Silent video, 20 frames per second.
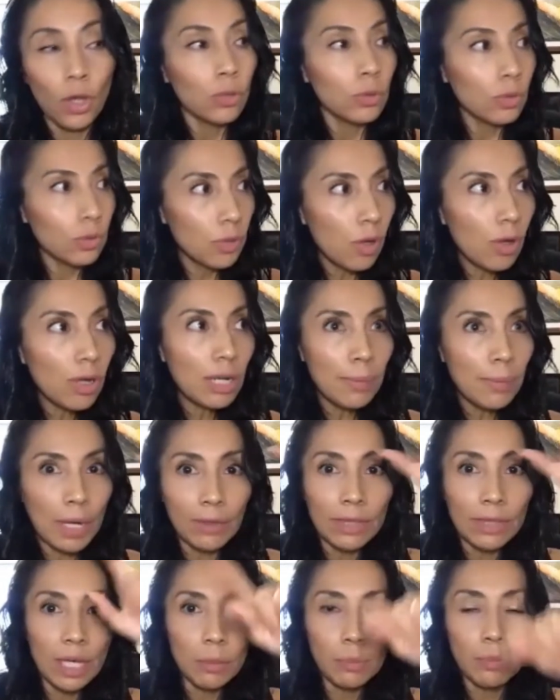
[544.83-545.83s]
to talk
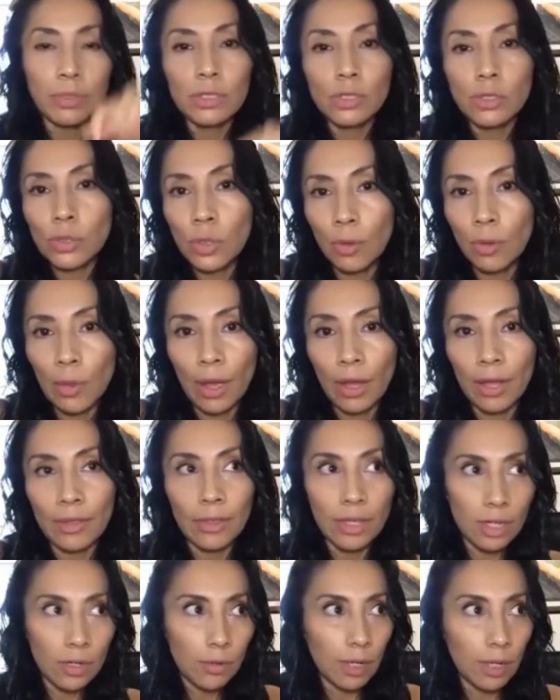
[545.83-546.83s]
about that persona
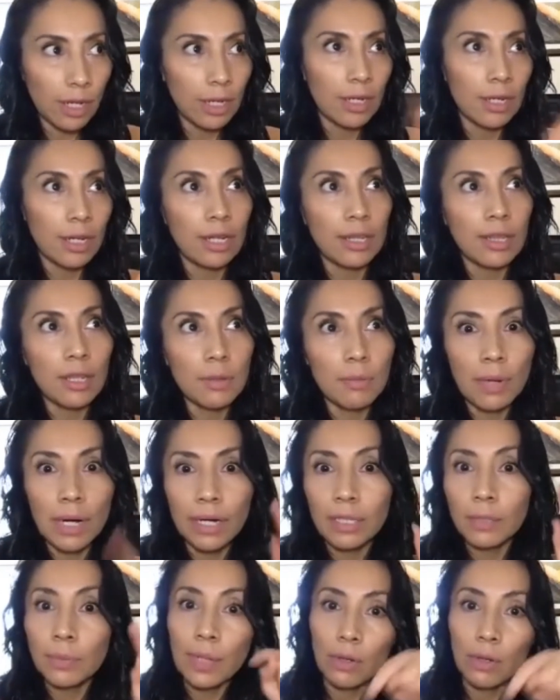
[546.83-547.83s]
they created in their
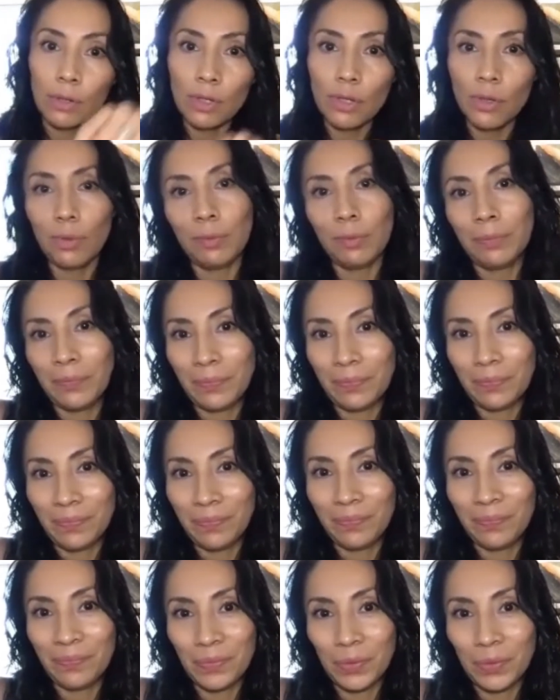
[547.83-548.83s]
mind about you.
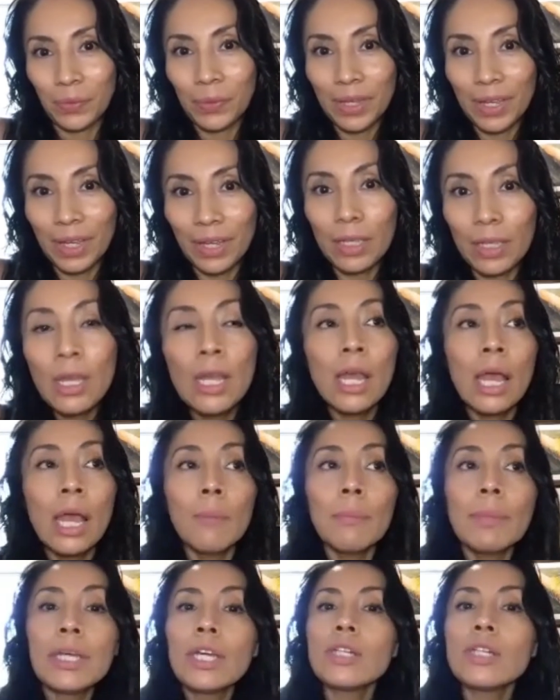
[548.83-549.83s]
Okay?
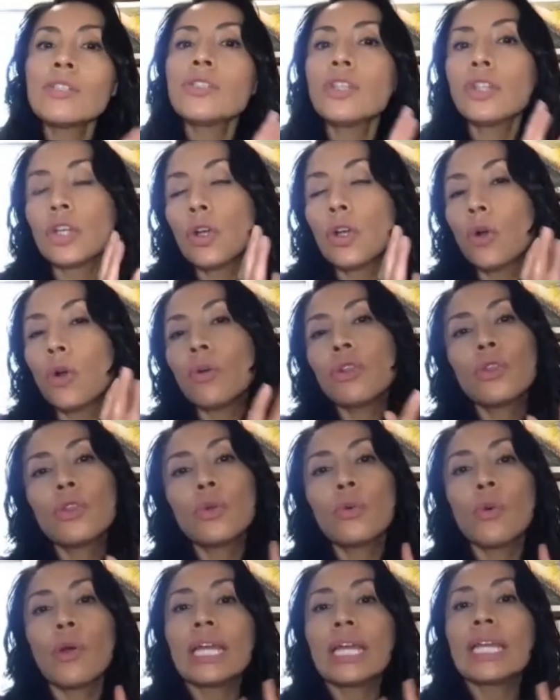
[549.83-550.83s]
Because they're going
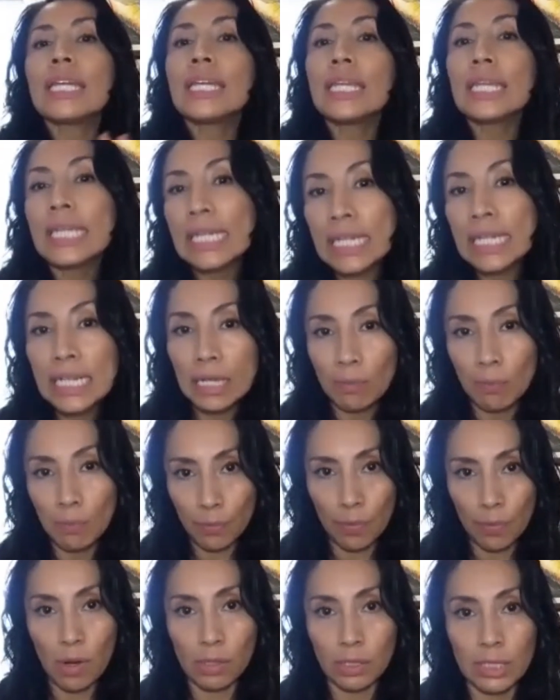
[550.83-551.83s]
through a healing
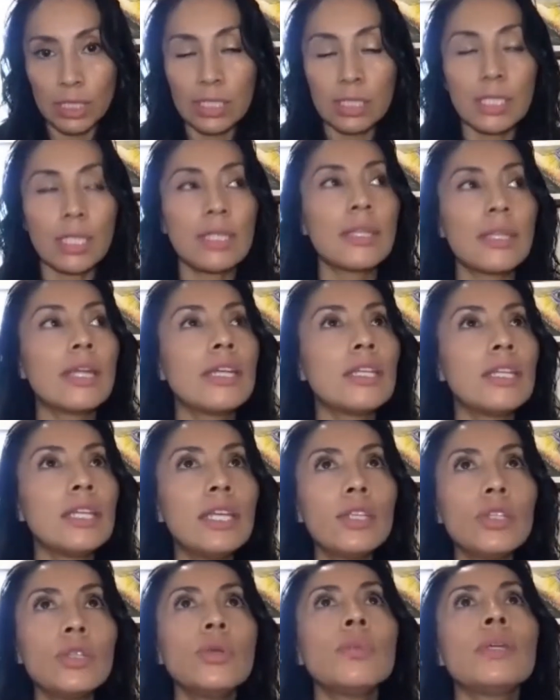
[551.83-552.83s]
process and they
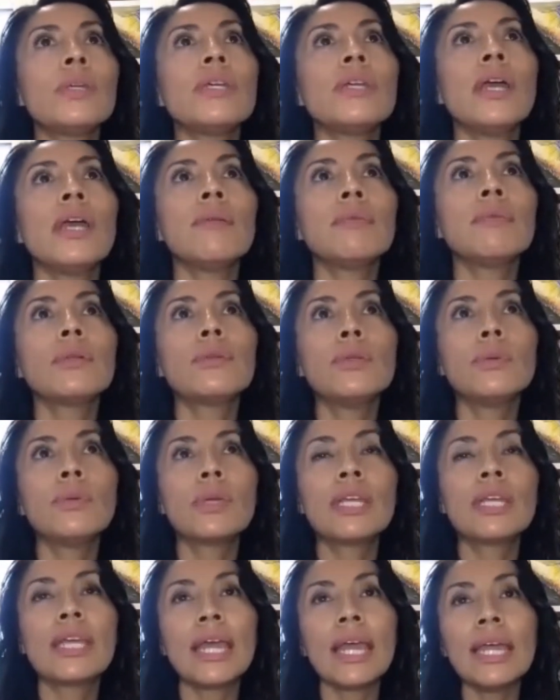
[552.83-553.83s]
need to be able
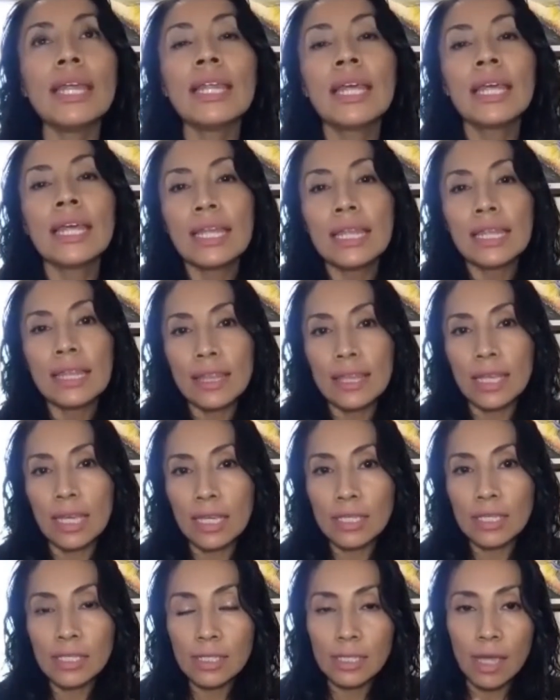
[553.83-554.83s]
to get
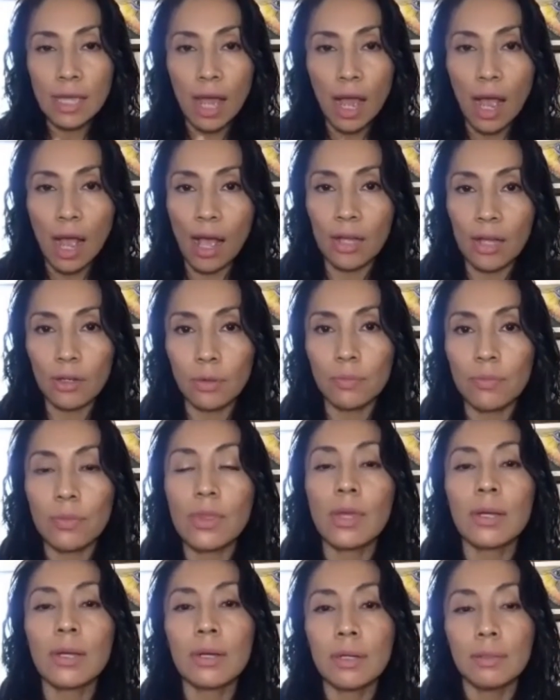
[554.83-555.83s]
things out of
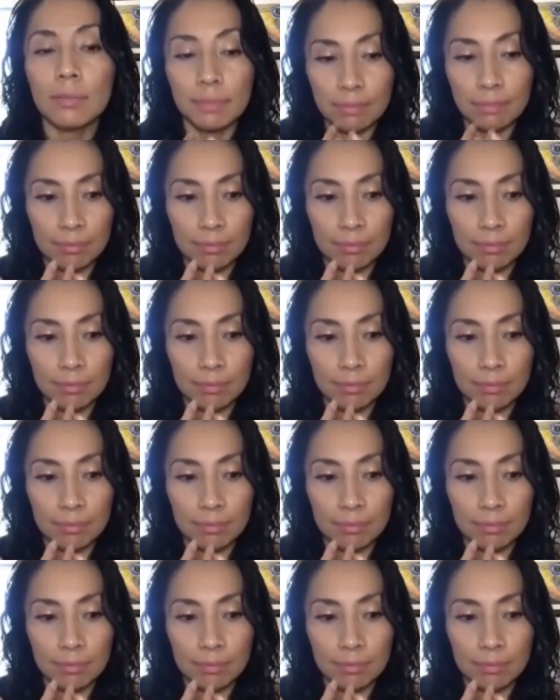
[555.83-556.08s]
their